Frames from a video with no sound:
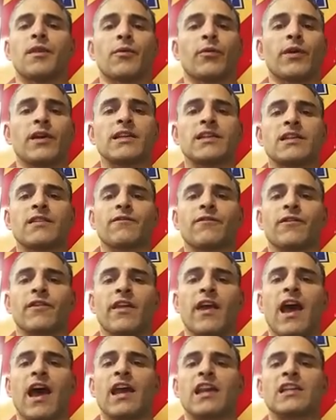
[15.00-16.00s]
The reason
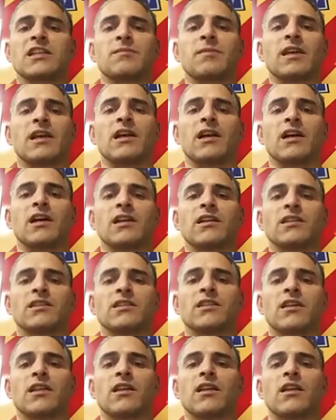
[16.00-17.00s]
for that is
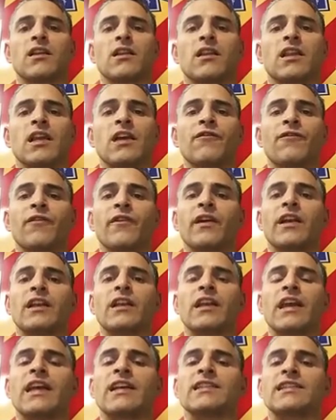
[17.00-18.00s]
because
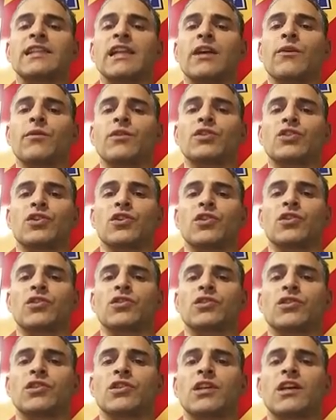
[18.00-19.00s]
different
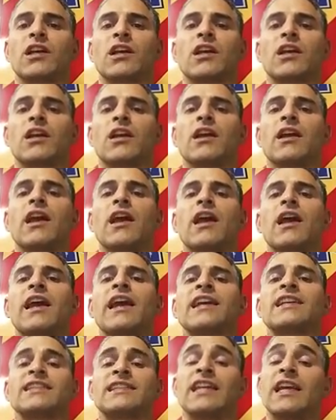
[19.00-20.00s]
extinguishers
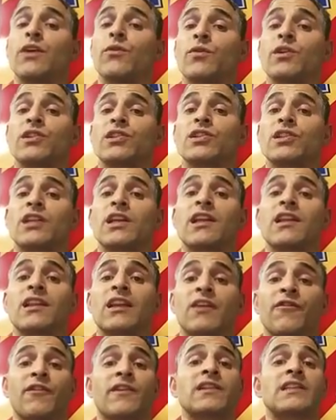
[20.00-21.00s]
extinguish
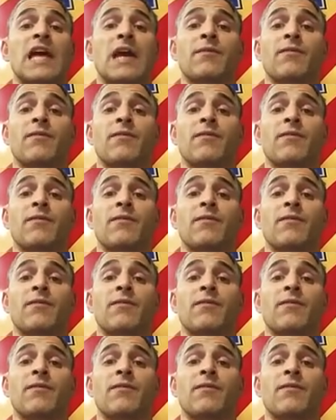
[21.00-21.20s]
different